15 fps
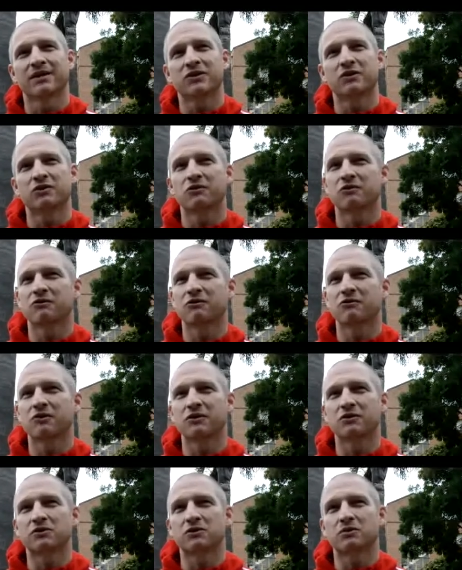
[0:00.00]
you look for
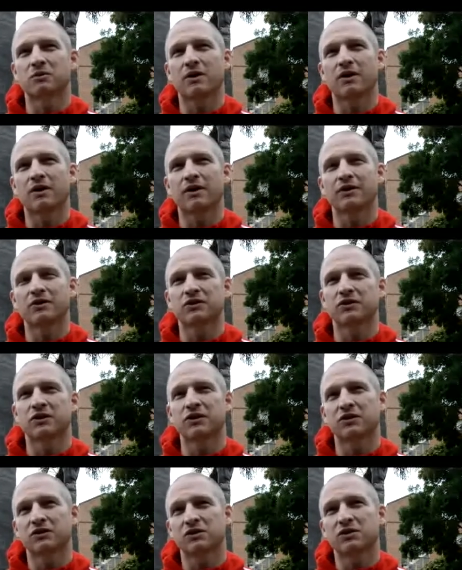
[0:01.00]
reasons why and you
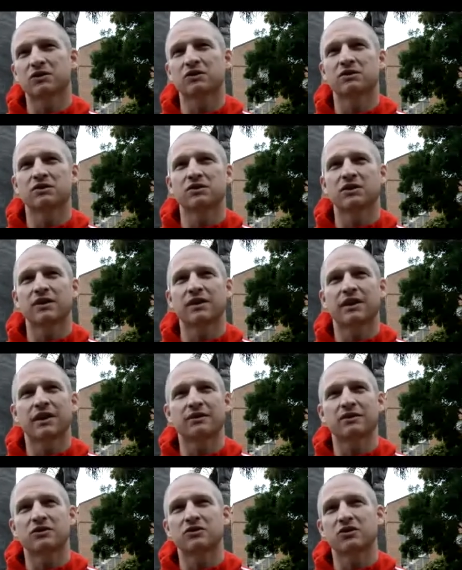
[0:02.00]
see consistency in
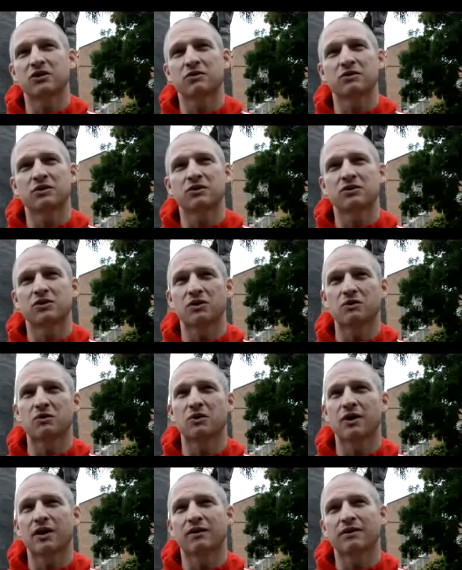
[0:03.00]
how their juniors do
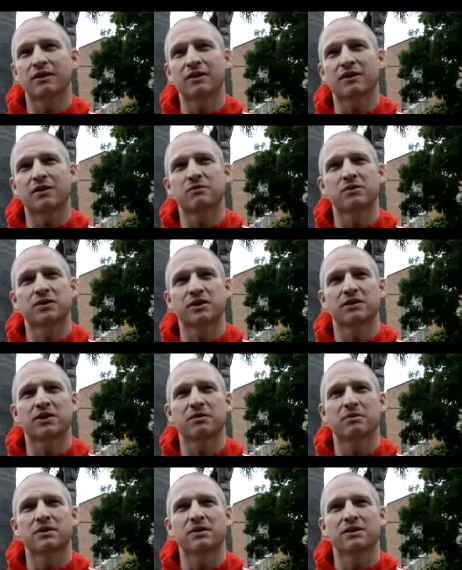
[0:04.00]
or how their club
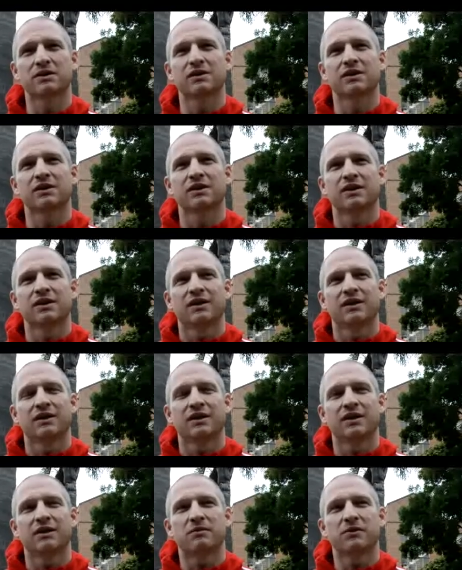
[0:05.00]
setup is.
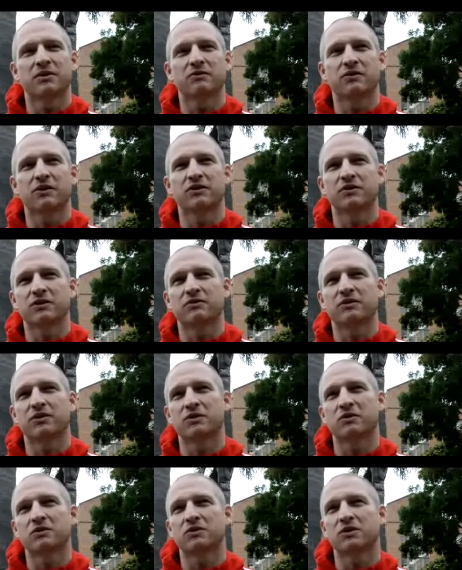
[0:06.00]
Um, it's very
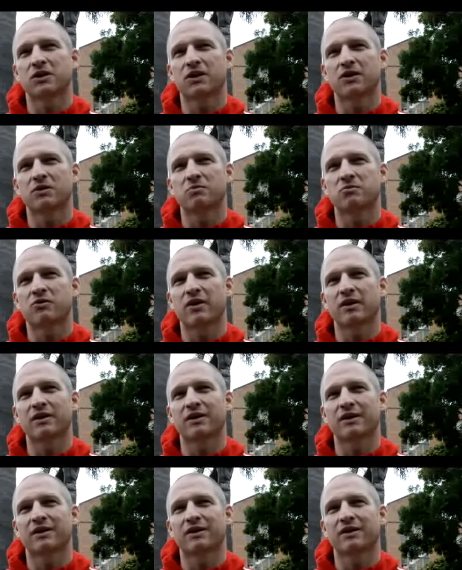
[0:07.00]
difficult to kind of
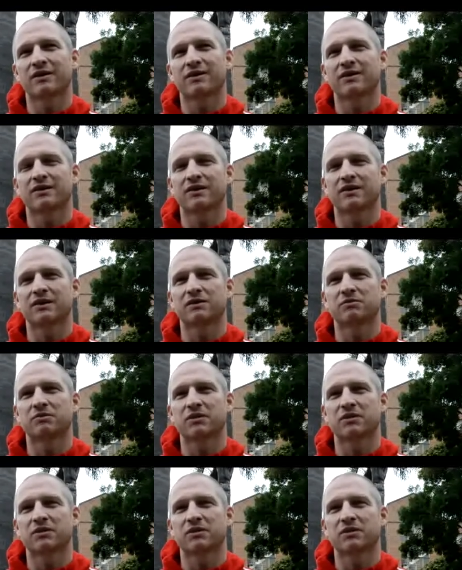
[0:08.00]
break the,